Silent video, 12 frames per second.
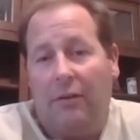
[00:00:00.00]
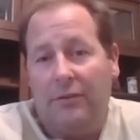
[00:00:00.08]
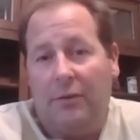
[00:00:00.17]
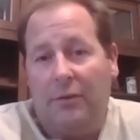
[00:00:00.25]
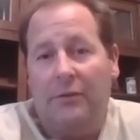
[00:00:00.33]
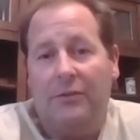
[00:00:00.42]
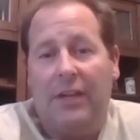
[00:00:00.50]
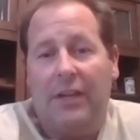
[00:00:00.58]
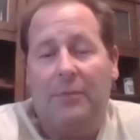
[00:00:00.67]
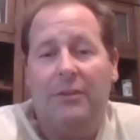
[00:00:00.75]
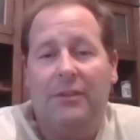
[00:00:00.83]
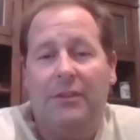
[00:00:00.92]
or it was
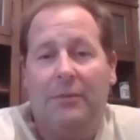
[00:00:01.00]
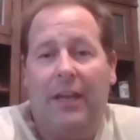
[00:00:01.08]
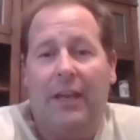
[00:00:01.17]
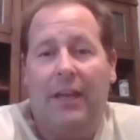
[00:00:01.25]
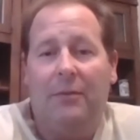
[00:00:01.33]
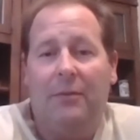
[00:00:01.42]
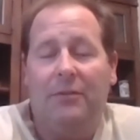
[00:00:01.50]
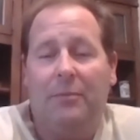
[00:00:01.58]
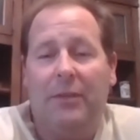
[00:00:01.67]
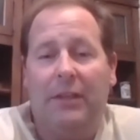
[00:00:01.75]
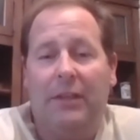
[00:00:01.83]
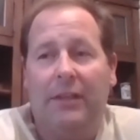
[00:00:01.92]
championship game. It was a
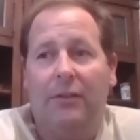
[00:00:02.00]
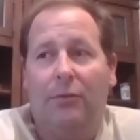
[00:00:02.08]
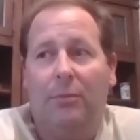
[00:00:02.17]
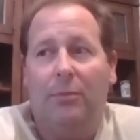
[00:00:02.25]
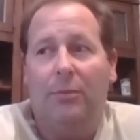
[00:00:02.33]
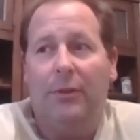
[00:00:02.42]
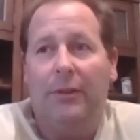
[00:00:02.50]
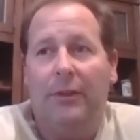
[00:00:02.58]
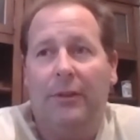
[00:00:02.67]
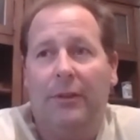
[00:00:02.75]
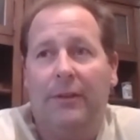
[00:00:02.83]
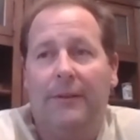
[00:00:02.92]
big deal, but
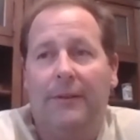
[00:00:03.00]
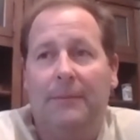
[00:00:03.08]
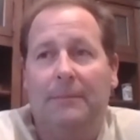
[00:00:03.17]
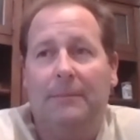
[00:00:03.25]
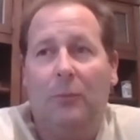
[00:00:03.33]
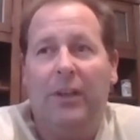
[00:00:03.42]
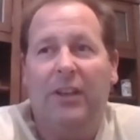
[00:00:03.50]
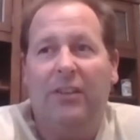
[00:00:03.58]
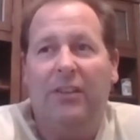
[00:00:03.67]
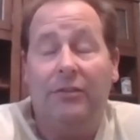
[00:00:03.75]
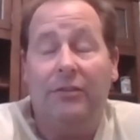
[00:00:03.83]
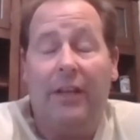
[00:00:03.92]
we didn't
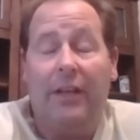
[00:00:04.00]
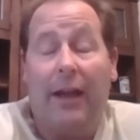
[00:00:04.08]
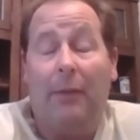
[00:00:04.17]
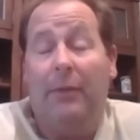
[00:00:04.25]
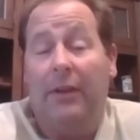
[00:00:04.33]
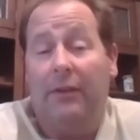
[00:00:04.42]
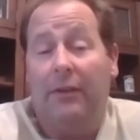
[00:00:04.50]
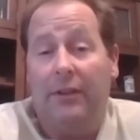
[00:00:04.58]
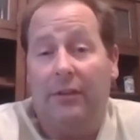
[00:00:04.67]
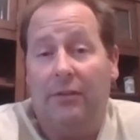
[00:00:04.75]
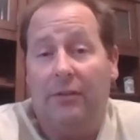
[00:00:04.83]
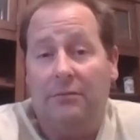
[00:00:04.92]
understand how big of a
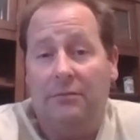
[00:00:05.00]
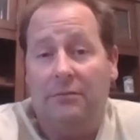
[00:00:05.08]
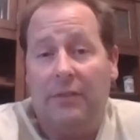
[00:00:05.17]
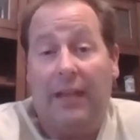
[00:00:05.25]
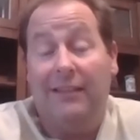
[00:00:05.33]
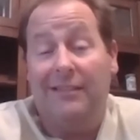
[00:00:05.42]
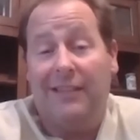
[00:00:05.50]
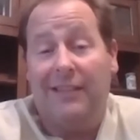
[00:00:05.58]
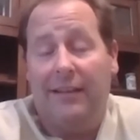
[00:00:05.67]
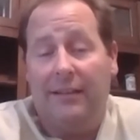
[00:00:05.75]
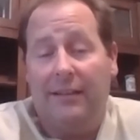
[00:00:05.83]
deal. At least I didn't.